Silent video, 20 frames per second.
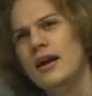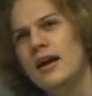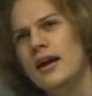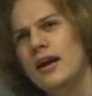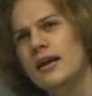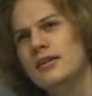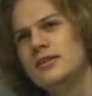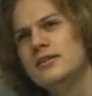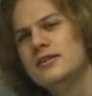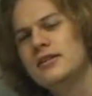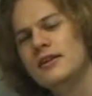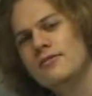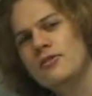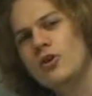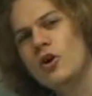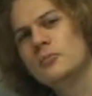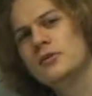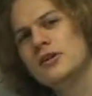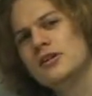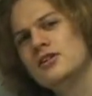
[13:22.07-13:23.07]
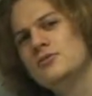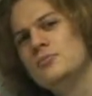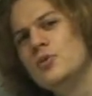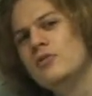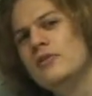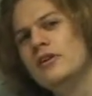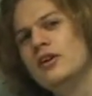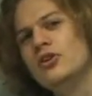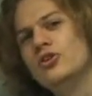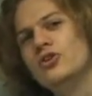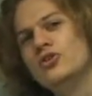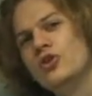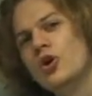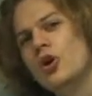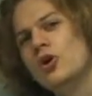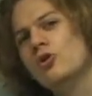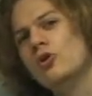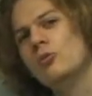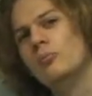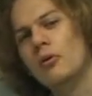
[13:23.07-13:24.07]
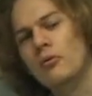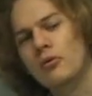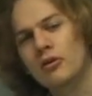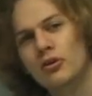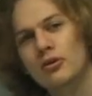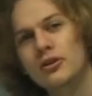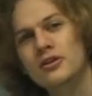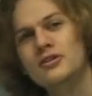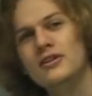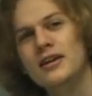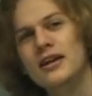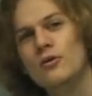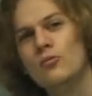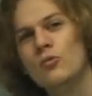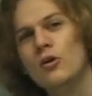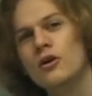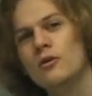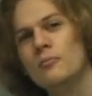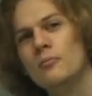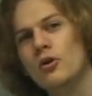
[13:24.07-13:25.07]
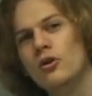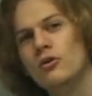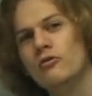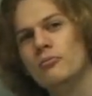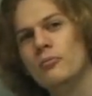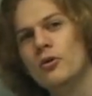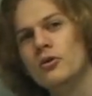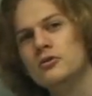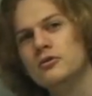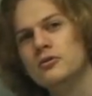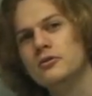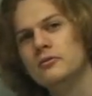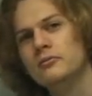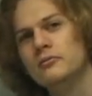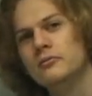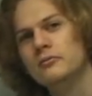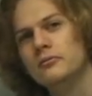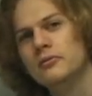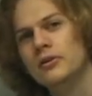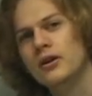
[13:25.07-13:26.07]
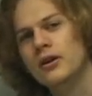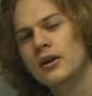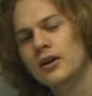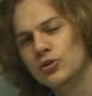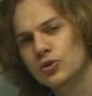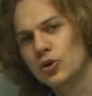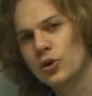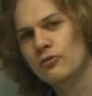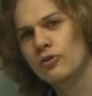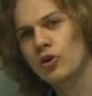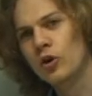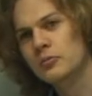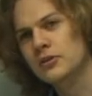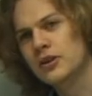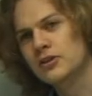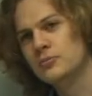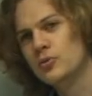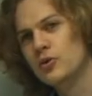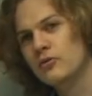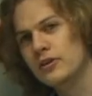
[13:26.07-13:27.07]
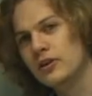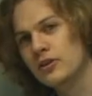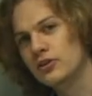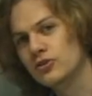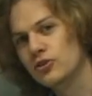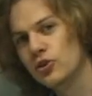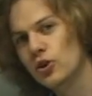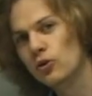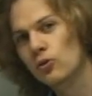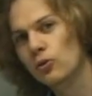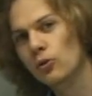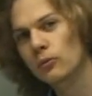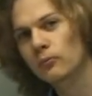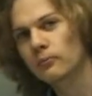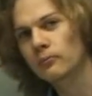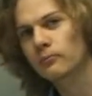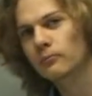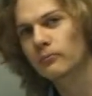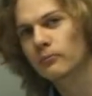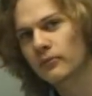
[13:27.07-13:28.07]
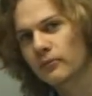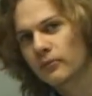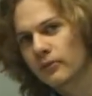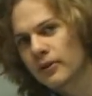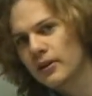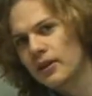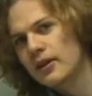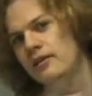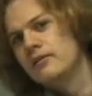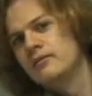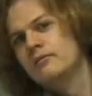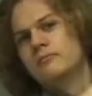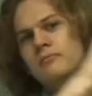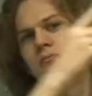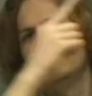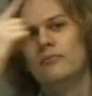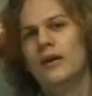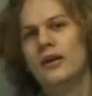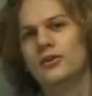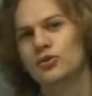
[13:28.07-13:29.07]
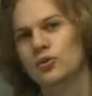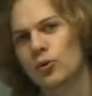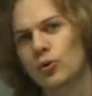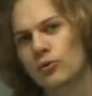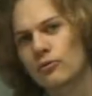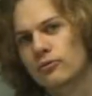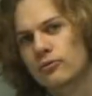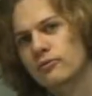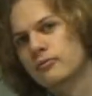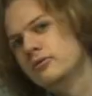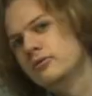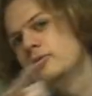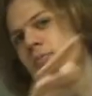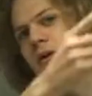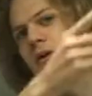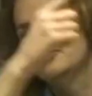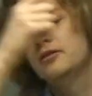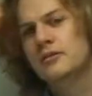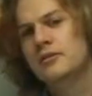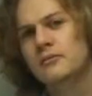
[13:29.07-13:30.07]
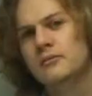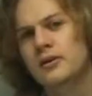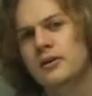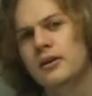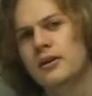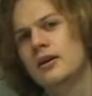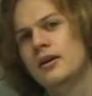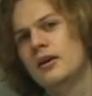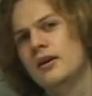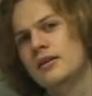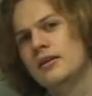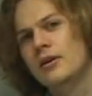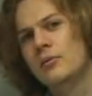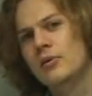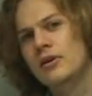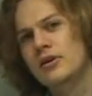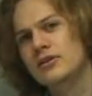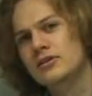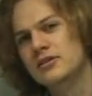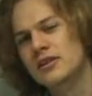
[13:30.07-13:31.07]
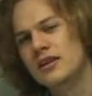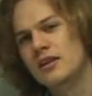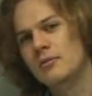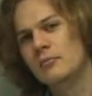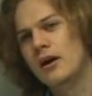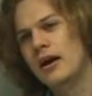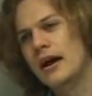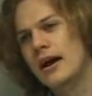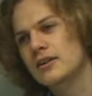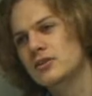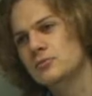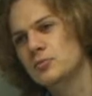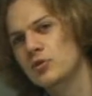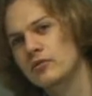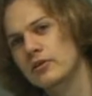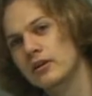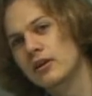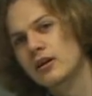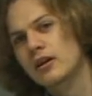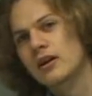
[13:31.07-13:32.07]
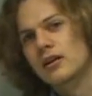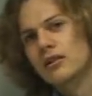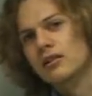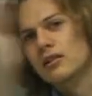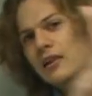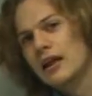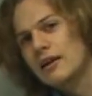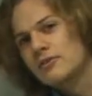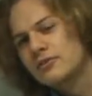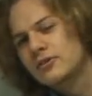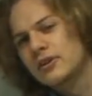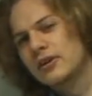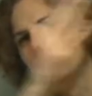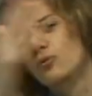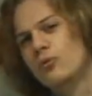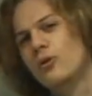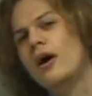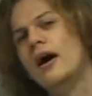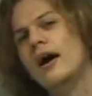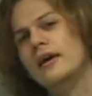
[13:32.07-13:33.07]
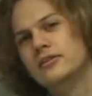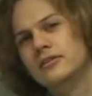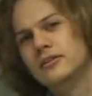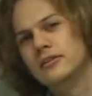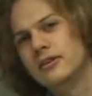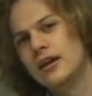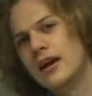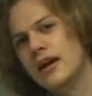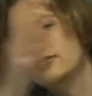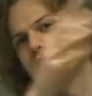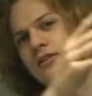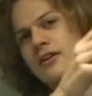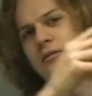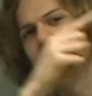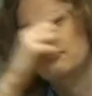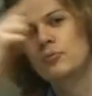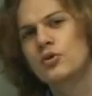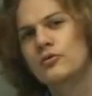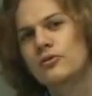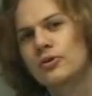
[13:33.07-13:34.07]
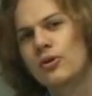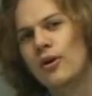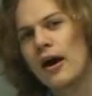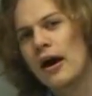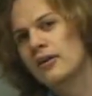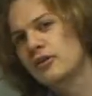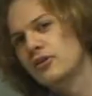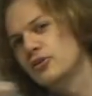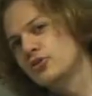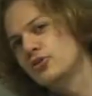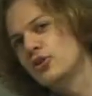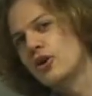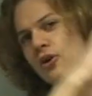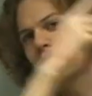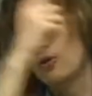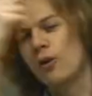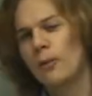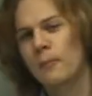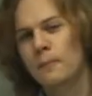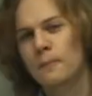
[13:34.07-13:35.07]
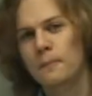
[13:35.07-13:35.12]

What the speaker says: it's as if the object is moving in a circle, but we're only seeing one component of motion. So if an object's moving in a circle in that sort of dimension, then we can see that my hand's moving left and right as I move it around in a circle.